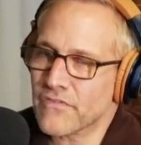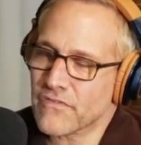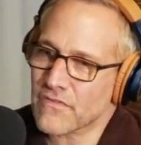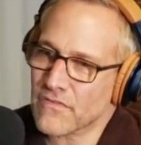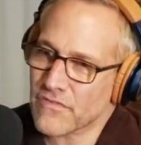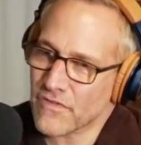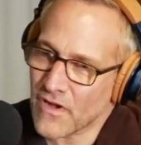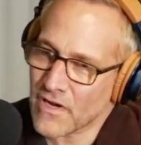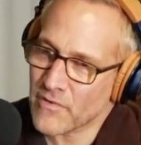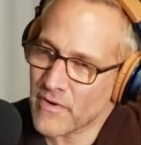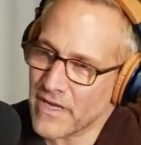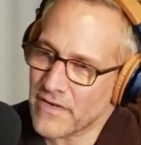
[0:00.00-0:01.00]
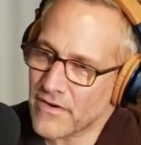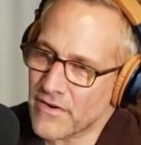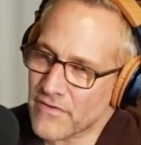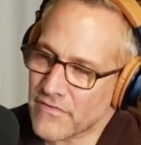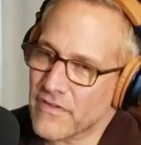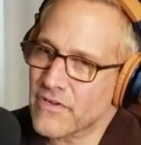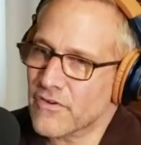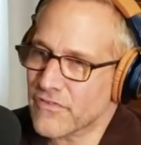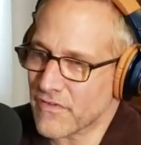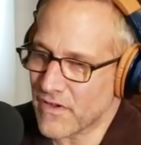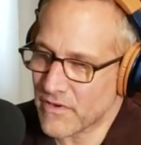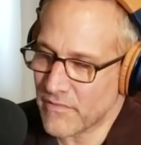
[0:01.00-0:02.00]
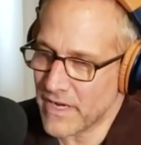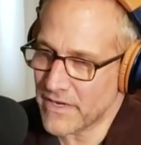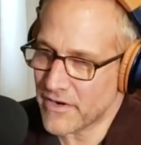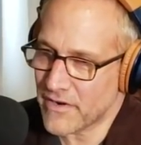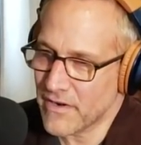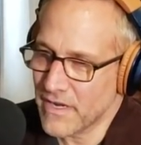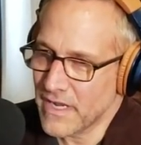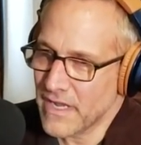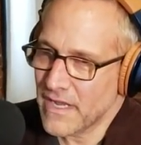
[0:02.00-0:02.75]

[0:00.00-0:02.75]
songwriter, singer-songwriter,